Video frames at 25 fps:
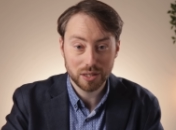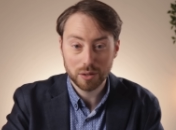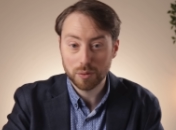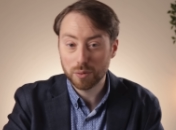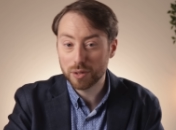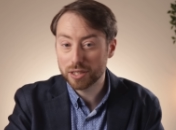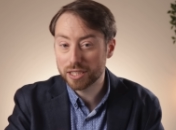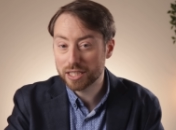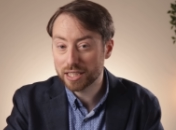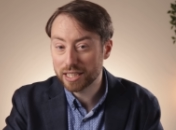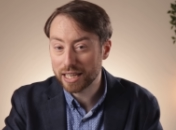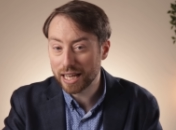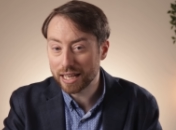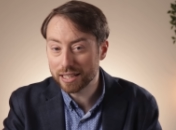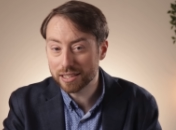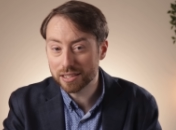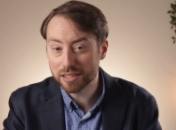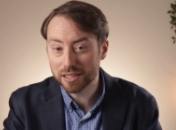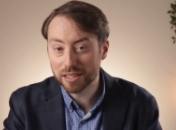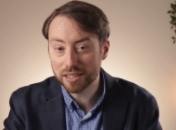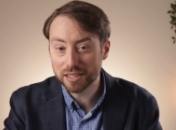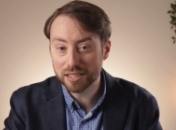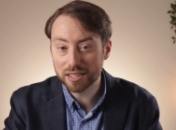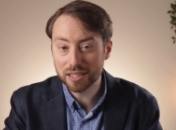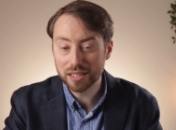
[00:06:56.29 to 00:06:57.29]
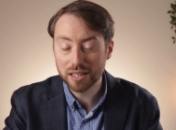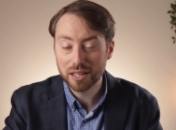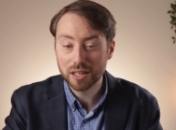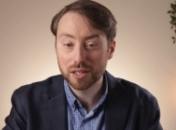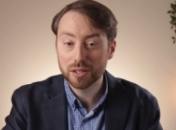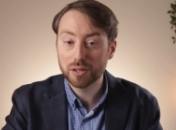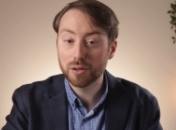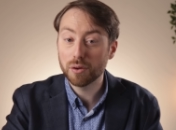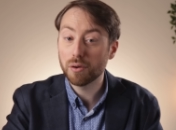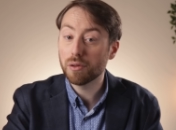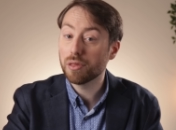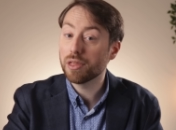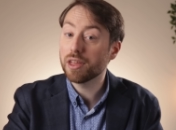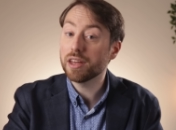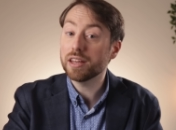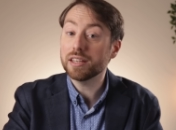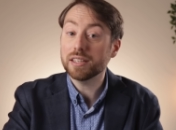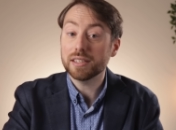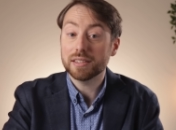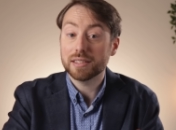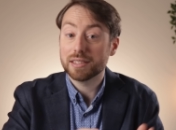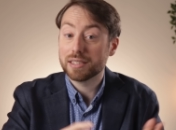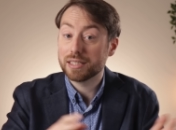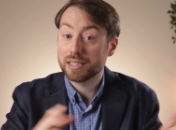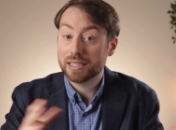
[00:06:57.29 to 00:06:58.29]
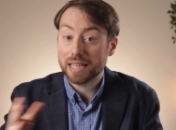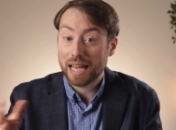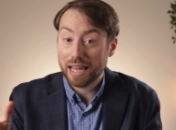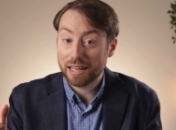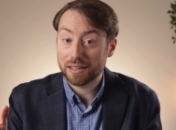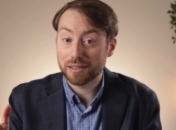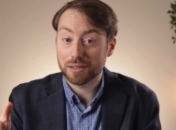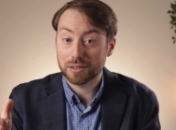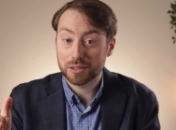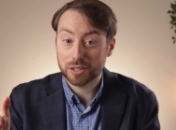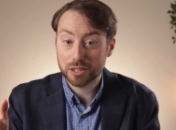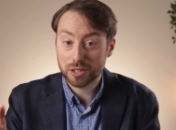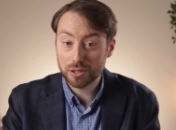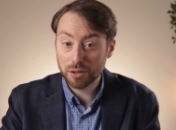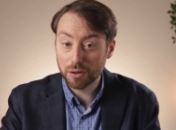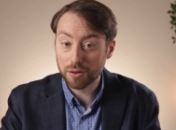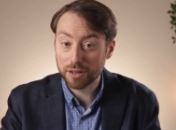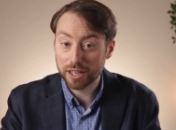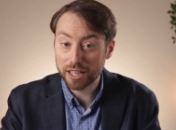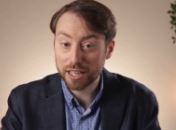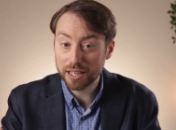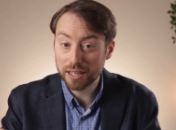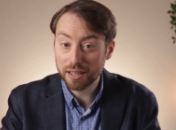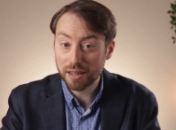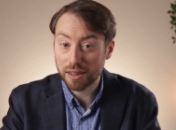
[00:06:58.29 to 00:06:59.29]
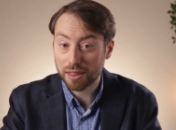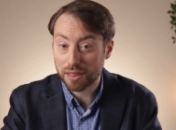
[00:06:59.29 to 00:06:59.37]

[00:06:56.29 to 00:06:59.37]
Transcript: Which gets us to the standard story